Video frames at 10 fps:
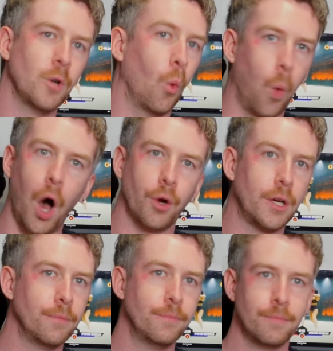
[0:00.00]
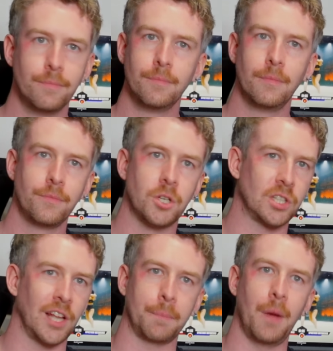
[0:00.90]
Woke.
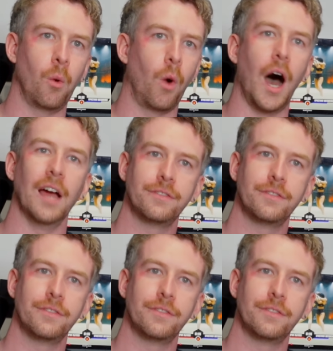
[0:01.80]
Just like my wife.